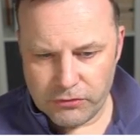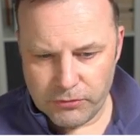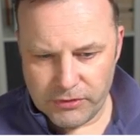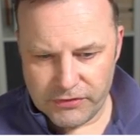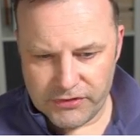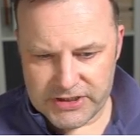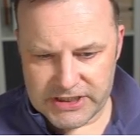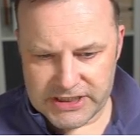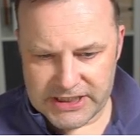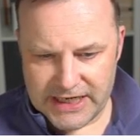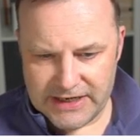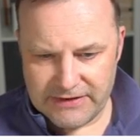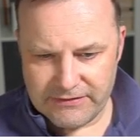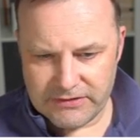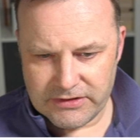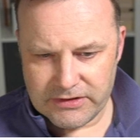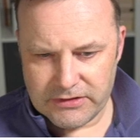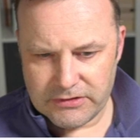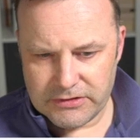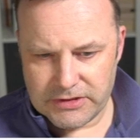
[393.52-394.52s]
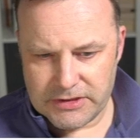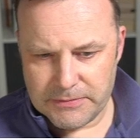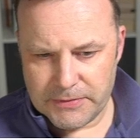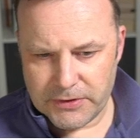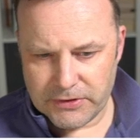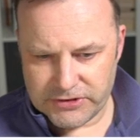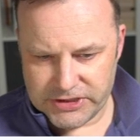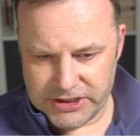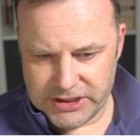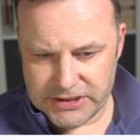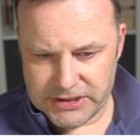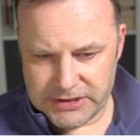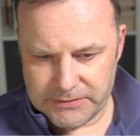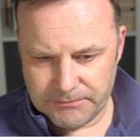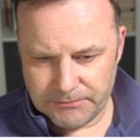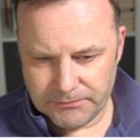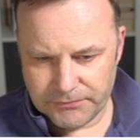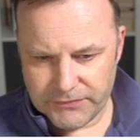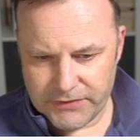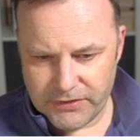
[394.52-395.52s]
with the same deposit,
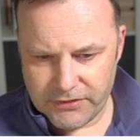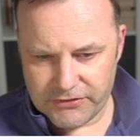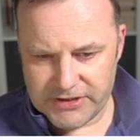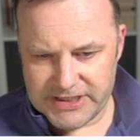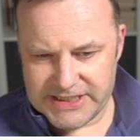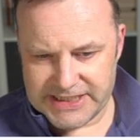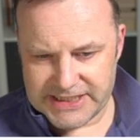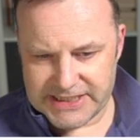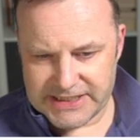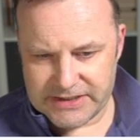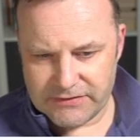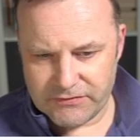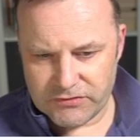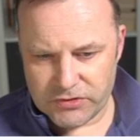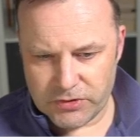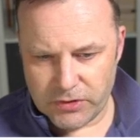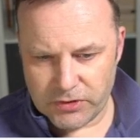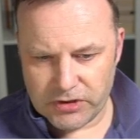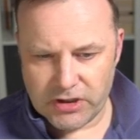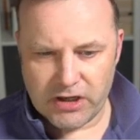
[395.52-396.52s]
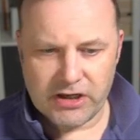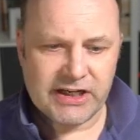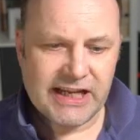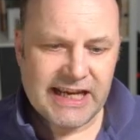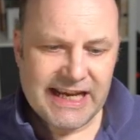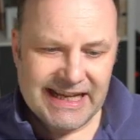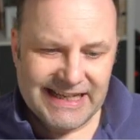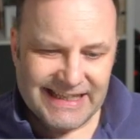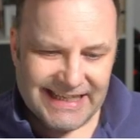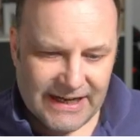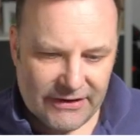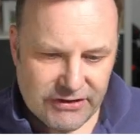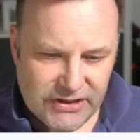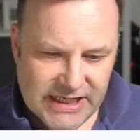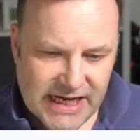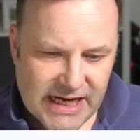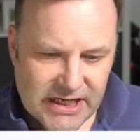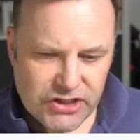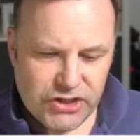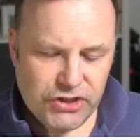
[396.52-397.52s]
367,209. Now,
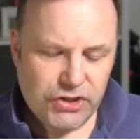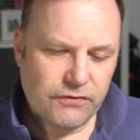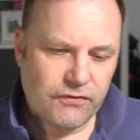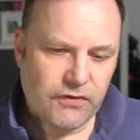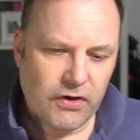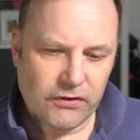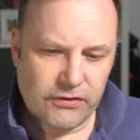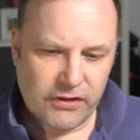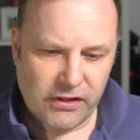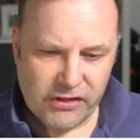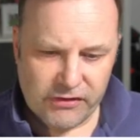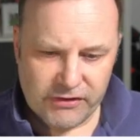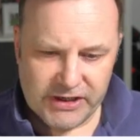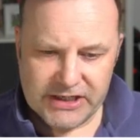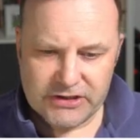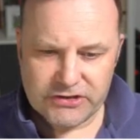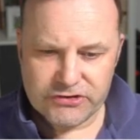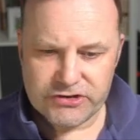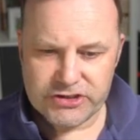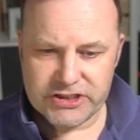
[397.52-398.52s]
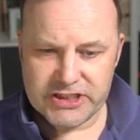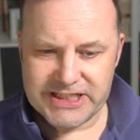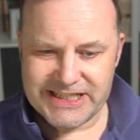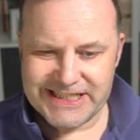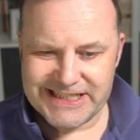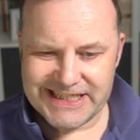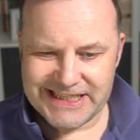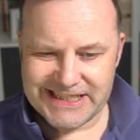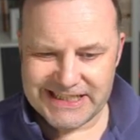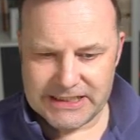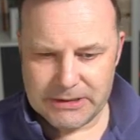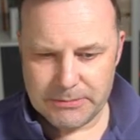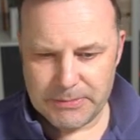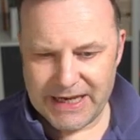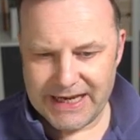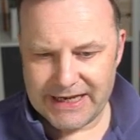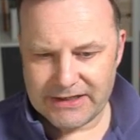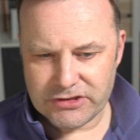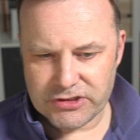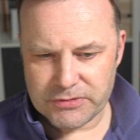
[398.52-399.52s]
yes, you've got the
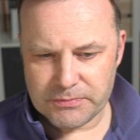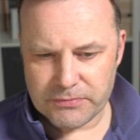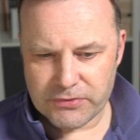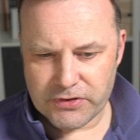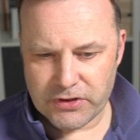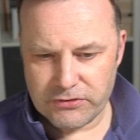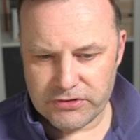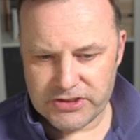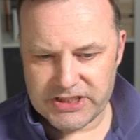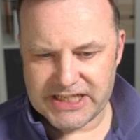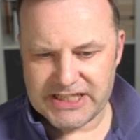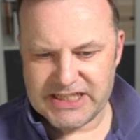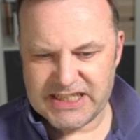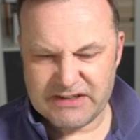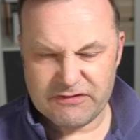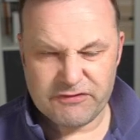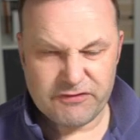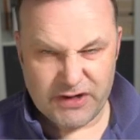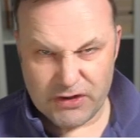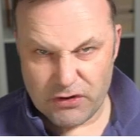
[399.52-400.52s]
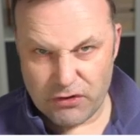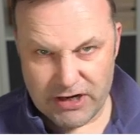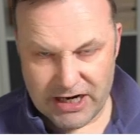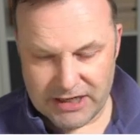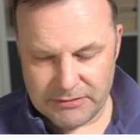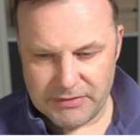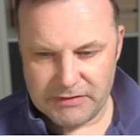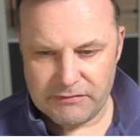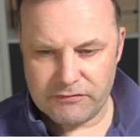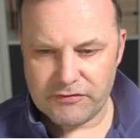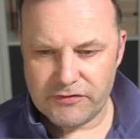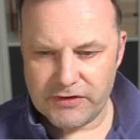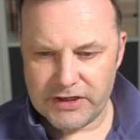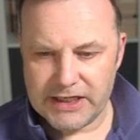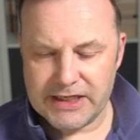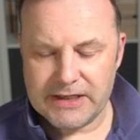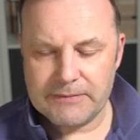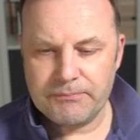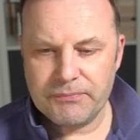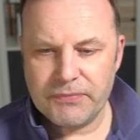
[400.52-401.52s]
£360 processing fee or admin
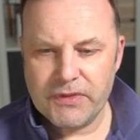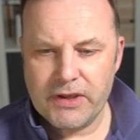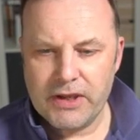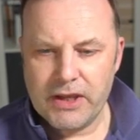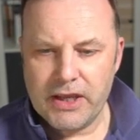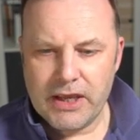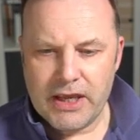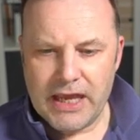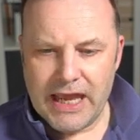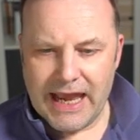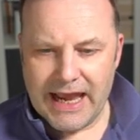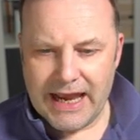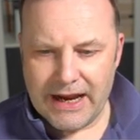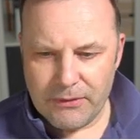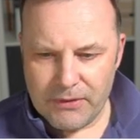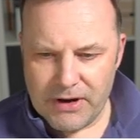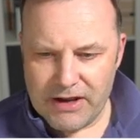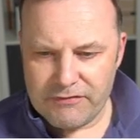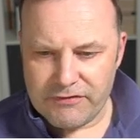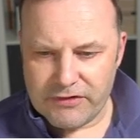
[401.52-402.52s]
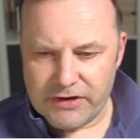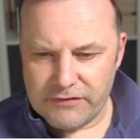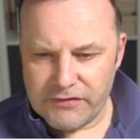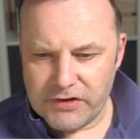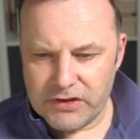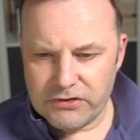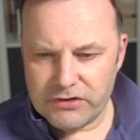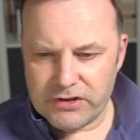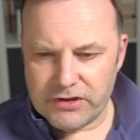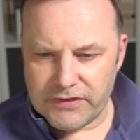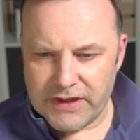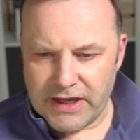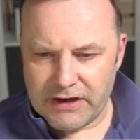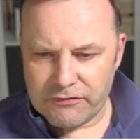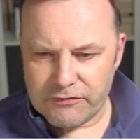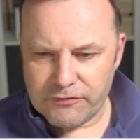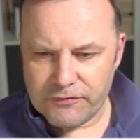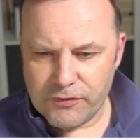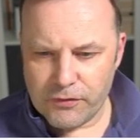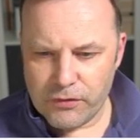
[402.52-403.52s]
fee. However, if you look at that,
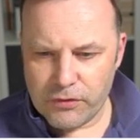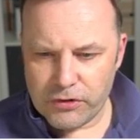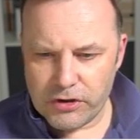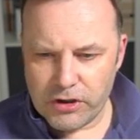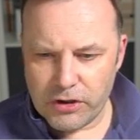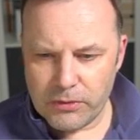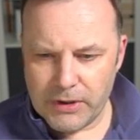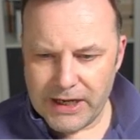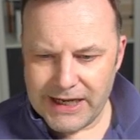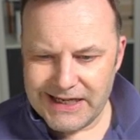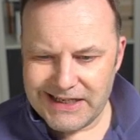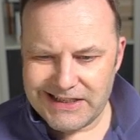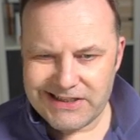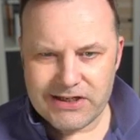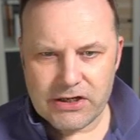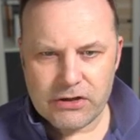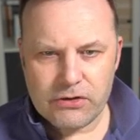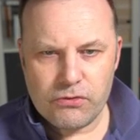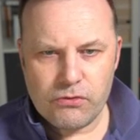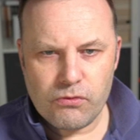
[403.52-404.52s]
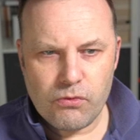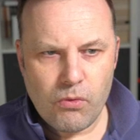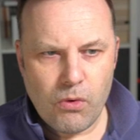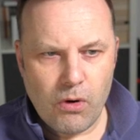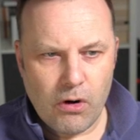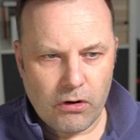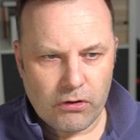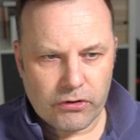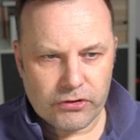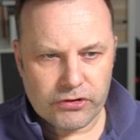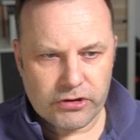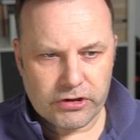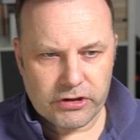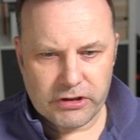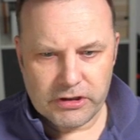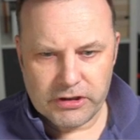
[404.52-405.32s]
40801